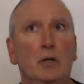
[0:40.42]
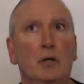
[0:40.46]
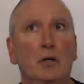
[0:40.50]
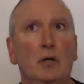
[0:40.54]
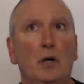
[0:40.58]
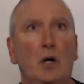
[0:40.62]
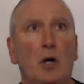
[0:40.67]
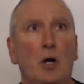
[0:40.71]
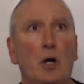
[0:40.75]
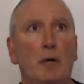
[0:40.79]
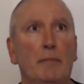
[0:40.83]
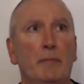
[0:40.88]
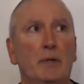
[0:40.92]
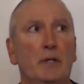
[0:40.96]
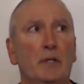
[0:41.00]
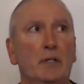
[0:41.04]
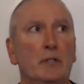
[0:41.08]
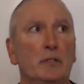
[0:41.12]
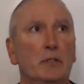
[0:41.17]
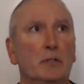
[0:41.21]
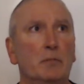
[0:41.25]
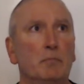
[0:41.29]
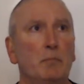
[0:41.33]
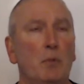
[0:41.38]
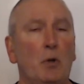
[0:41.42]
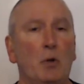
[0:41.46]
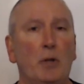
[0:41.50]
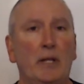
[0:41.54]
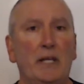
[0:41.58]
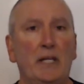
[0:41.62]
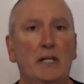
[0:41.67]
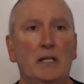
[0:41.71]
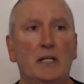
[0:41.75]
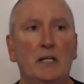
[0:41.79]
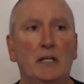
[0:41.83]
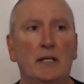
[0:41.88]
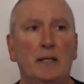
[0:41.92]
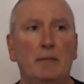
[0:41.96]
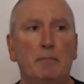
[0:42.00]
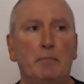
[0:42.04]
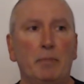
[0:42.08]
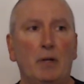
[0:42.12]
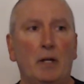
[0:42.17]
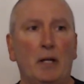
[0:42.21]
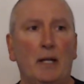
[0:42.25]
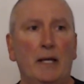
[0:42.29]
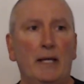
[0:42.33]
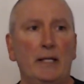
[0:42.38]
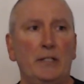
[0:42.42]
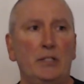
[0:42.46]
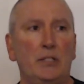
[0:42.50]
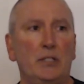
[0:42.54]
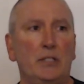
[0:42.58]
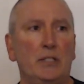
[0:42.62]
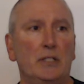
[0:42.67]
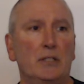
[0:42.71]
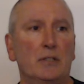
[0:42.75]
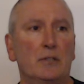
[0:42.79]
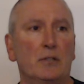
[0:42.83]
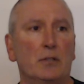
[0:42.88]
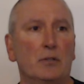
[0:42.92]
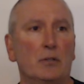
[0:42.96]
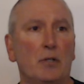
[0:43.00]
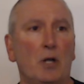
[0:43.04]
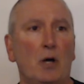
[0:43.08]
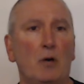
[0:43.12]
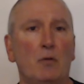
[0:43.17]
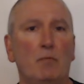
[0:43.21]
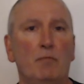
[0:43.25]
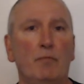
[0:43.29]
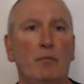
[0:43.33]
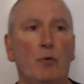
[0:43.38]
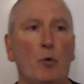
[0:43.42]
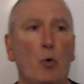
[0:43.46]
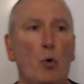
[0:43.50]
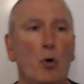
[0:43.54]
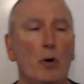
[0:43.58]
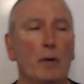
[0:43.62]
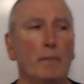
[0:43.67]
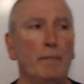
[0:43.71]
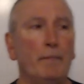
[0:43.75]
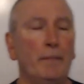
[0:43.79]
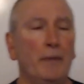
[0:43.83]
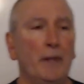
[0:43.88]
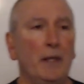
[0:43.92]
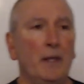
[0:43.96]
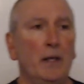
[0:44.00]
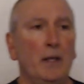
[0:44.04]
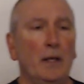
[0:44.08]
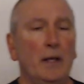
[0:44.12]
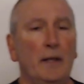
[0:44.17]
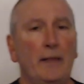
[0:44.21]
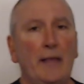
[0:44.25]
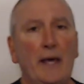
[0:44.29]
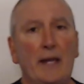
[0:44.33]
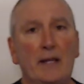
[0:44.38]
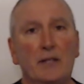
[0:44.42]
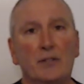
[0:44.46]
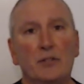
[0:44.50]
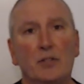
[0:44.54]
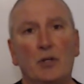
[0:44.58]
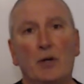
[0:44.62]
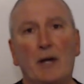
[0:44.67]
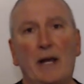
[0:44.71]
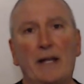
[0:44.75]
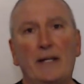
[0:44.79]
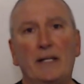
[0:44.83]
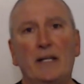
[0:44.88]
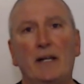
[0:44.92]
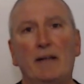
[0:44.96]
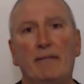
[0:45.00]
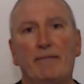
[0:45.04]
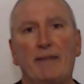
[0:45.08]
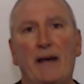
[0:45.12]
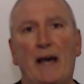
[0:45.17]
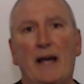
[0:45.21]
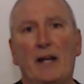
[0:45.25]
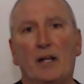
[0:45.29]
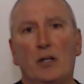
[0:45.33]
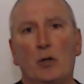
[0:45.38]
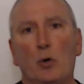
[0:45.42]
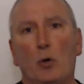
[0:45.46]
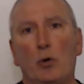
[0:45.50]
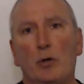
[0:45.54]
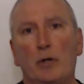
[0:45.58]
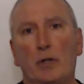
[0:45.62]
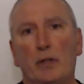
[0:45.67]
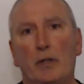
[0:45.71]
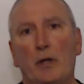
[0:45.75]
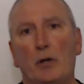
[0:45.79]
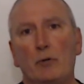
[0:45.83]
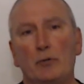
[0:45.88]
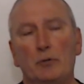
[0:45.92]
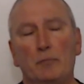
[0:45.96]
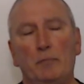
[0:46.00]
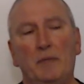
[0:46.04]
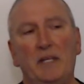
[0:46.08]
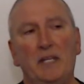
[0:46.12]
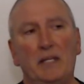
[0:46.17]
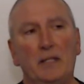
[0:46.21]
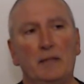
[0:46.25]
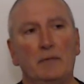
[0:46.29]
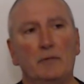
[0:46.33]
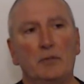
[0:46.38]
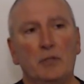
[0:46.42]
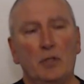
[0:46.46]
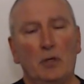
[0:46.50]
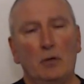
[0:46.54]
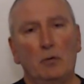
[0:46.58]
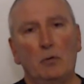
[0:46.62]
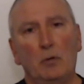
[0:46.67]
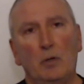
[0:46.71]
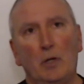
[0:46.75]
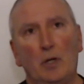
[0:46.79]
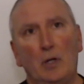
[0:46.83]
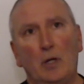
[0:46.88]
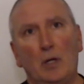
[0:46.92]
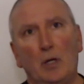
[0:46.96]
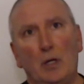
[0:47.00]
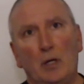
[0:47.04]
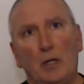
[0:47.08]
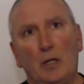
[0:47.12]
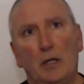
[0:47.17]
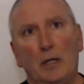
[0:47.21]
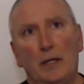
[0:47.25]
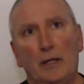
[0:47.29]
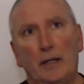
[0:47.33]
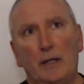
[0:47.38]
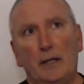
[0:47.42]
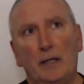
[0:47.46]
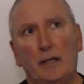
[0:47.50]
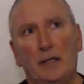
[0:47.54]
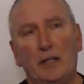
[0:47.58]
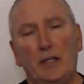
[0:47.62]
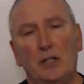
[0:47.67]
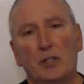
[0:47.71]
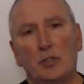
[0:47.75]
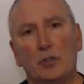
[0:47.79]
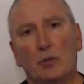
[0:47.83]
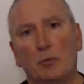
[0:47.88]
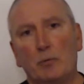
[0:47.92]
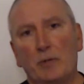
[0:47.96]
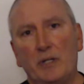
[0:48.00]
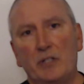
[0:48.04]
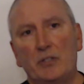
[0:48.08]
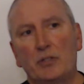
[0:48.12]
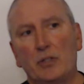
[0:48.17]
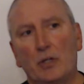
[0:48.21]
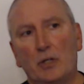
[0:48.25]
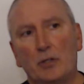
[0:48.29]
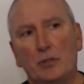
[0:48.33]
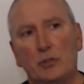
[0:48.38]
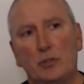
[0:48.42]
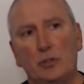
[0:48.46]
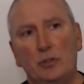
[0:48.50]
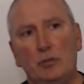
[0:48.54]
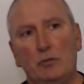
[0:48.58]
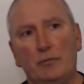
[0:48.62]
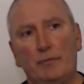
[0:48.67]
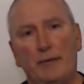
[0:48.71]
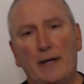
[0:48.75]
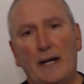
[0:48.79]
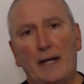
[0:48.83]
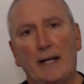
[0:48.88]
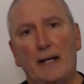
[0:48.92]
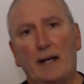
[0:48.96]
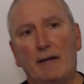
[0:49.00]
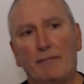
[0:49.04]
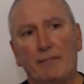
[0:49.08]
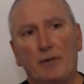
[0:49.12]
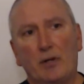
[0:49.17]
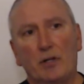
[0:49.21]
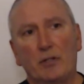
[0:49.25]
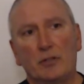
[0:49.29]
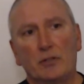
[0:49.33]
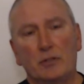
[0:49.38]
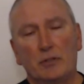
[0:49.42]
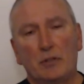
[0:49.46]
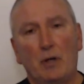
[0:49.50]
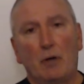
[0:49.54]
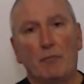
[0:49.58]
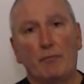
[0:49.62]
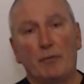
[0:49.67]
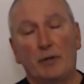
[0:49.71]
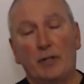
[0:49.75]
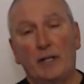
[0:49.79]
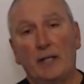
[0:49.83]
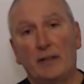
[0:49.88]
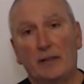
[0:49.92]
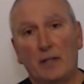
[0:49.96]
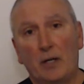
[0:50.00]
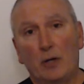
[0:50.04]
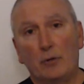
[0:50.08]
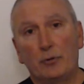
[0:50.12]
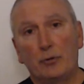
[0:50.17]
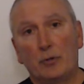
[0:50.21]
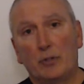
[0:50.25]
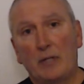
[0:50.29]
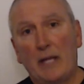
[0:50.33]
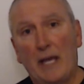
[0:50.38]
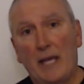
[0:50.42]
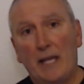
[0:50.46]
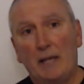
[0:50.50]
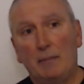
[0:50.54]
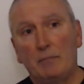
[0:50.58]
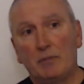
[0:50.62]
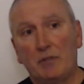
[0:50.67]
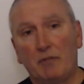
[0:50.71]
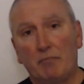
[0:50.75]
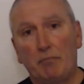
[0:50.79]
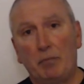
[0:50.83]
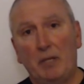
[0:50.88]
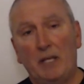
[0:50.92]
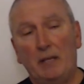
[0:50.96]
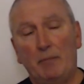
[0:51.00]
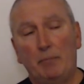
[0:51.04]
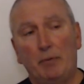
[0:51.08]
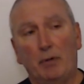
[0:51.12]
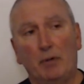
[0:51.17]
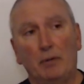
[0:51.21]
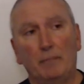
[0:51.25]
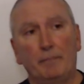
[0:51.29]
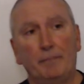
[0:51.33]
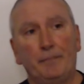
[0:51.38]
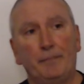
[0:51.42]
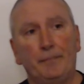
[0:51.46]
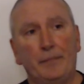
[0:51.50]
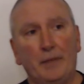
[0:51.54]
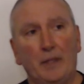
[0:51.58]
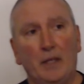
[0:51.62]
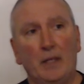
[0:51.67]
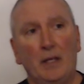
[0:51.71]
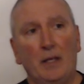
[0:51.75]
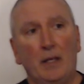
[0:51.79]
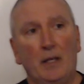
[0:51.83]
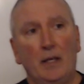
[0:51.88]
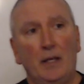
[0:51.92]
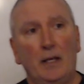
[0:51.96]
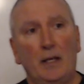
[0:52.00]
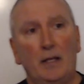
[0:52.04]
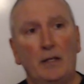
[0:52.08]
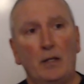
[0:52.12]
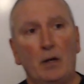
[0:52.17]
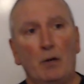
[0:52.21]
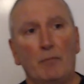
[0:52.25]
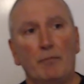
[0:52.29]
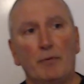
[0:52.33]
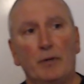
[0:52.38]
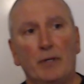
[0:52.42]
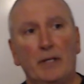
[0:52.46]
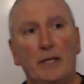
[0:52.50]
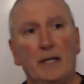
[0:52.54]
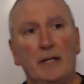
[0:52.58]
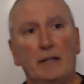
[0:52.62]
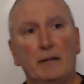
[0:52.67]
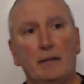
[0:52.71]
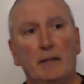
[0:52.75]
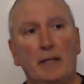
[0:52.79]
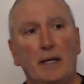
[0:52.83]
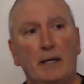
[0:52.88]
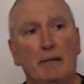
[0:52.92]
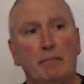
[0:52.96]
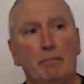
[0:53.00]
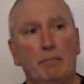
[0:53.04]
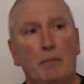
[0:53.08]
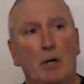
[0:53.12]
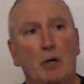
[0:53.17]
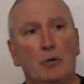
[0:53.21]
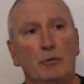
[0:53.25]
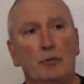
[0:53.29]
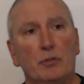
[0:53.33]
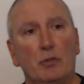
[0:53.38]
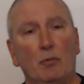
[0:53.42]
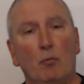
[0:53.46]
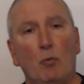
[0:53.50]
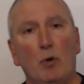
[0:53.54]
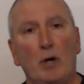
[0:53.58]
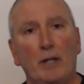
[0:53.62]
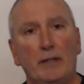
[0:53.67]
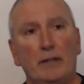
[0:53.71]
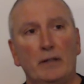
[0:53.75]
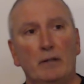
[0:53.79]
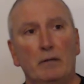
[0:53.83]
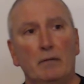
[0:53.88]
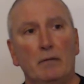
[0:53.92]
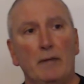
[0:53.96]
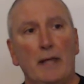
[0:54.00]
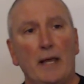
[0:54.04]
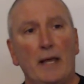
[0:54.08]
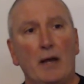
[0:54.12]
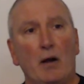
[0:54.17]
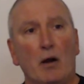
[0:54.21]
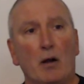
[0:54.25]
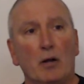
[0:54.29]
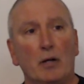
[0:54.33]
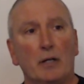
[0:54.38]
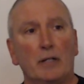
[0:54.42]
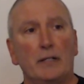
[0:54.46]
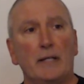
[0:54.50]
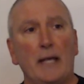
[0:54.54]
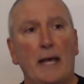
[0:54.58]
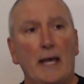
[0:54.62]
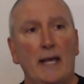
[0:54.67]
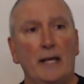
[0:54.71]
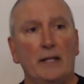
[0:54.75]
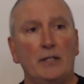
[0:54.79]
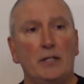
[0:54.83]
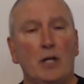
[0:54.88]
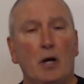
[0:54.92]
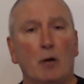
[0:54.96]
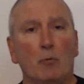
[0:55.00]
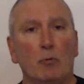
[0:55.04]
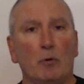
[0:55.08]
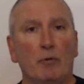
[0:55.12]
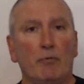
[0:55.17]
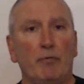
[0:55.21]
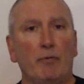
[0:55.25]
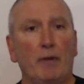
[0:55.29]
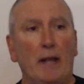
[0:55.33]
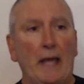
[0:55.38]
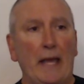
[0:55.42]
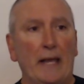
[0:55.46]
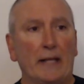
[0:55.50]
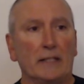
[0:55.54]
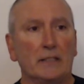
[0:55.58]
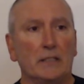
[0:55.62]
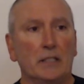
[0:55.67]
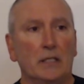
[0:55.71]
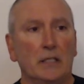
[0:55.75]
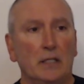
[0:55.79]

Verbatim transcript: Arminius, Molina, and Pelagius are known for. That is, they're identified according to those men. So, uh, initial research, you find out first, don't forget those are names of people. And don't forget that most of what they are today don't reflect